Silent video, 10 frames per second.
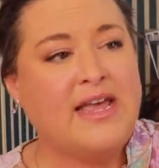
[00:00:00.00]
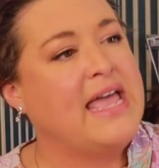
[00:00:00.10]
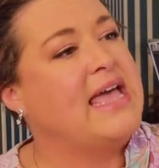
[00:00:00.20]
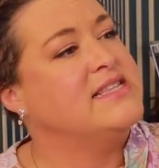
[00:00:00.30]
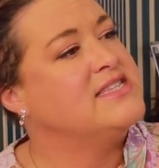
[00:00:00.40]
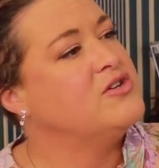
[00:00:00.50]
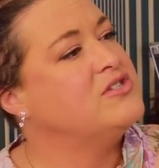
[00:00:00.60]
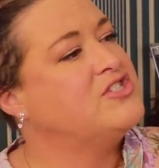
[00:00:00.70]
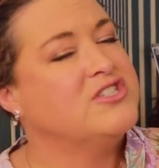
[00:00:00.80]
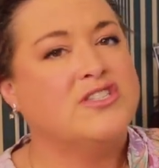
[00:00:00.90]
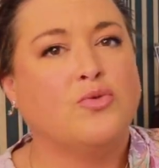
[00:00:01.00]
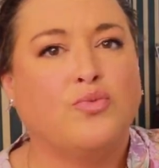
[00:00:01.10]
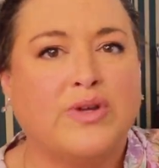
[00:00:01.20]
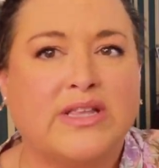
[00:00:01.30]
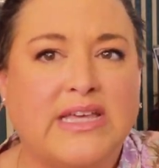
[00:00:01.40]
And so it's just a
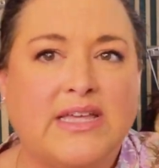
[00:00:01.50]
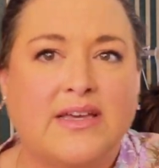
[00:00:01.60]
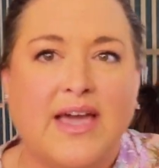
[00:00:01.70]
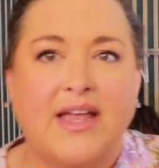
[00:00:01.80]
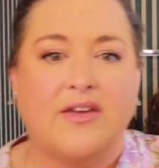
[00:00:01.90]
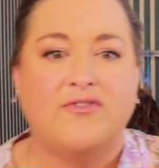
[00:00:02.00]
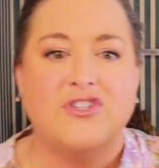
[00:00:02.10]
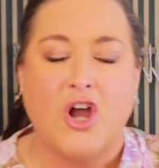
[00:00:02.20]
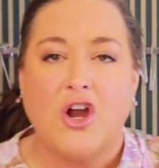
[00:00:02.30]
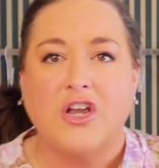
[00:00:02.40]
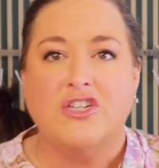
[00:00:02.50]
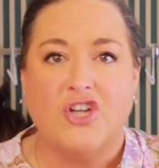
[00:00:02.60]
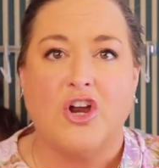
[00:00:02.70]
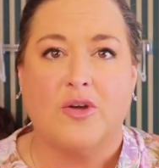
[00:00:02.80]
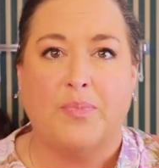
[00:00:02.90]
really kind of dark,
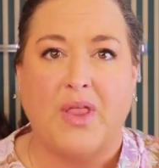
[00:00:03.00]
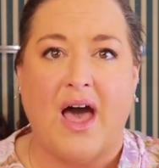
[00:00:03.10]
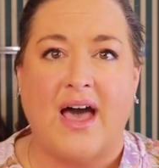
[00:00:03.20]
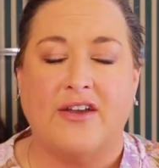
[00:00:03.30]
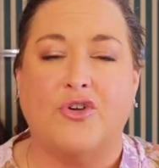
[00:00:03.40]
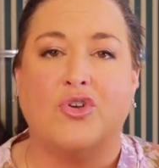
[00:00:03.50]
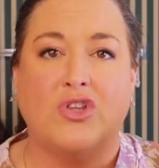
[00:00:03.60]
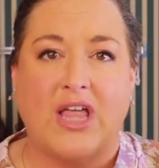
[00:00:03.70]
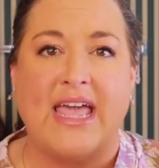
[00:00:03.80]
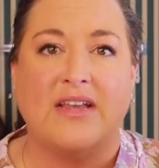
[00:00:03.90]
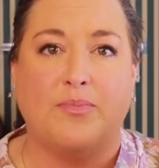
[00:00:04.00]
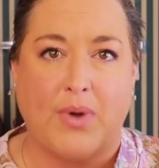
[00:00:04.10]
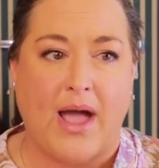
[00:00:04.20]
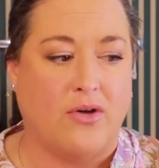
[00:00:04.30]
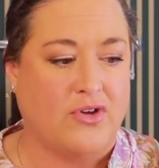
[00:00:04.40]
dark blonde or light
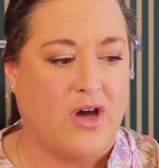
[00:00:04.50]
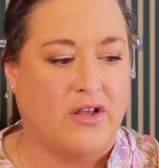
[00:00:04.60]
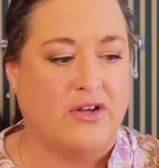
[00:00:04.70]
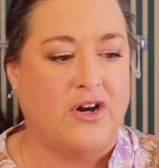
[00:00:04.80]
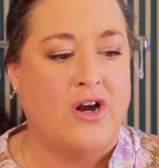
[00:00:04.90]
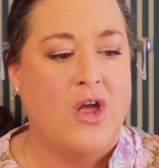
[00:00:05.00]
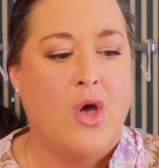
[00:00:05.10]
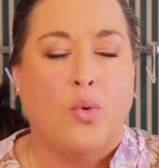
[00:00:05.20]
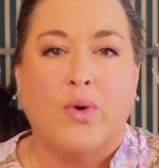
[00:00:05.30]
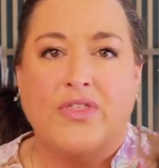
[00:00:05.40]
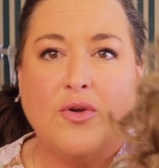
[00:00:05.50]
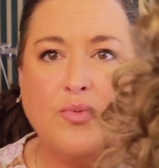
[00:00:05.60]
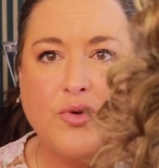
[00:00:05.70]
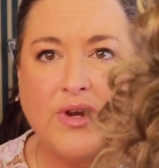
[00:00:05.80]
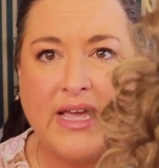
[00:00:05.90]
brown color with a
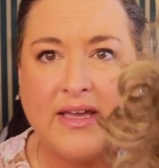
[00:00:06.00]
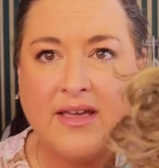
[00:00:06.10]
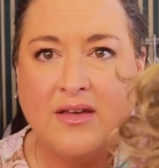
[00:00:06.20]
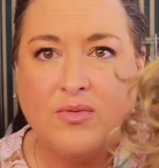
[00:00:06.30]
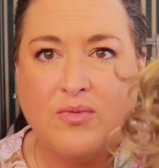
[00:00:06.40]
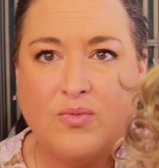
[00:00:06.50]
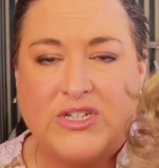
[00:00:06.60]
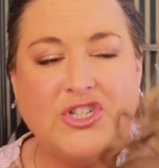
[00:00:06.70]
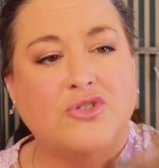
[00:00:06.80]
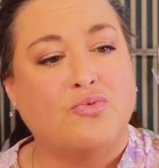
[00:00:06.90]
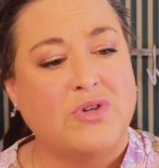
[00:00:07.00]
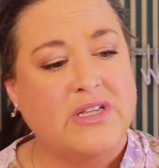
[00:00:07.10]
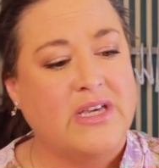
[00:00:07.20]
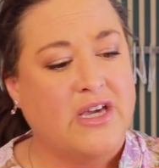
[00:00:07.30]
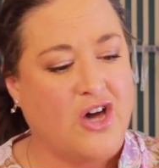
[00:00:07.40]
rooting, which is
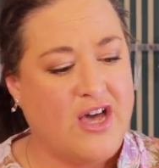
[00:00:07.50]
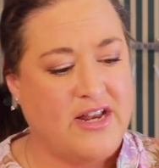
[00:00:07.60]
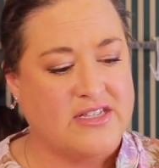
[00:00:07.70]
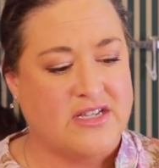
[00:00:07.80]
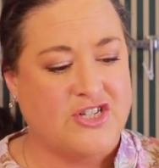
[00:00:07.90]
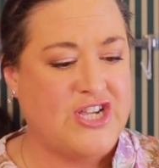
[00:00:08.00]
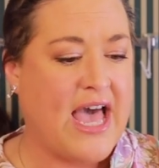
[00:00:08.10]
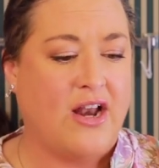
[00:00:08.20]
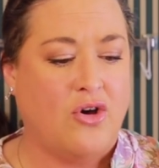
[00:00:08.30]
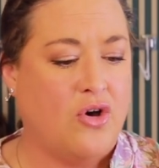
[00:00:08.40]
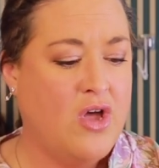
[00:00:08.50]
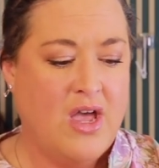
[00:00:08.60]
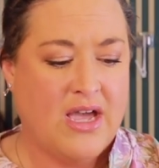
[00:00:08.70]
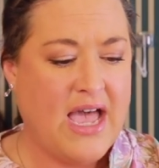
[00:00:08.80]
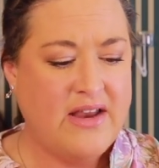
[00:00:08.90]
really good. It's a shadow,
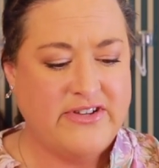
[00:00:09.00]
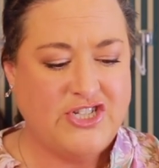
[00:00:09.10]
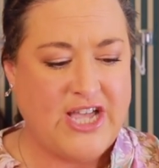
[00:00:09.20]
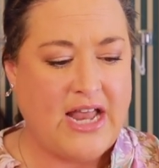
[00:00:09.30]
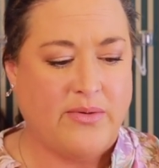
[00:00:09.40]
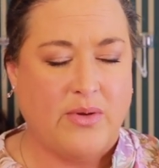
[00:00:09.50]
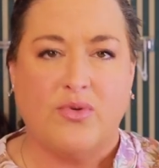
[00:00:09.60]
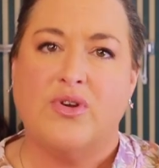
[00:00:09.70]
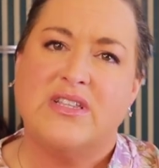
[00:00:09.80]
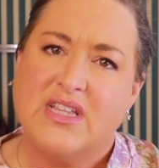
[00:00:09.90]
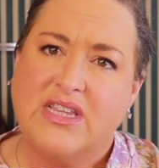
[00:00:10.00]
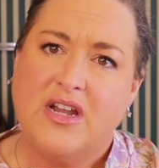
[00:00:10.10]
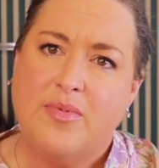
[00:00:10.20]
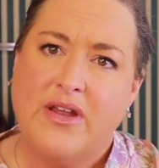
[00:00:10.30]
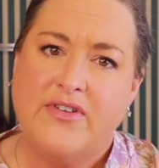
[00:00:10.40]
kind of a shadowy root. It's a
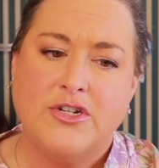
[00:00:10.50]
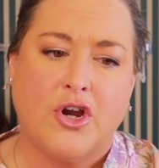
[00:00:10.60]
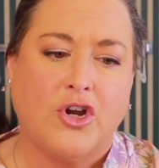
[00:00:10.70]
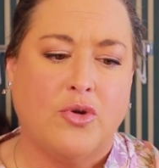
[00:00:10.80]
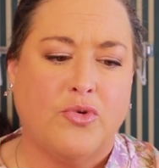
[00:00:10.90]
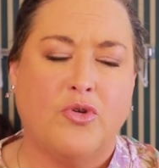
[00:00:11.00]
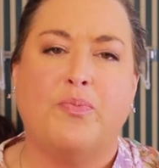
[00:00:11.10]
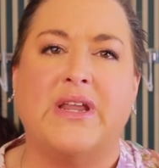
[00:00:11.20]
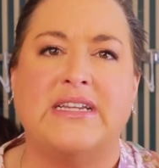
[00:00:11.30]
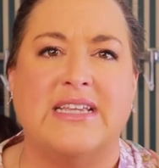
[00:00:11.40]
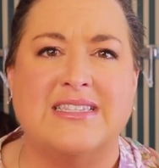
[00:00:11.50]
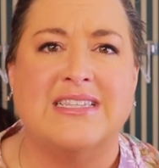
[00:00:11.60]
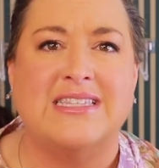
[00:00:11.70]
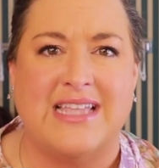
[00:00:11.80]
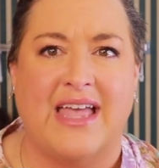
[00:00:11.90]
little bit of a darker root, but it
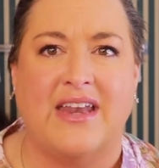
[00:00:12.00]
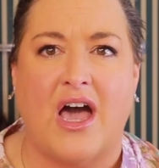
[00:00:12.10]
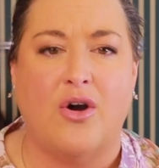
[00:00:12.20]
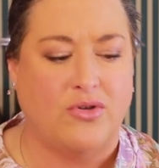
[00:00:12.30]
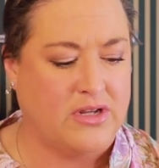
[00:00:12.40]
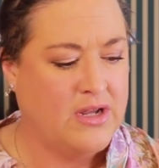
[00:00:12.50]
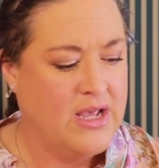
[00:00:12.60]
doesn't stand out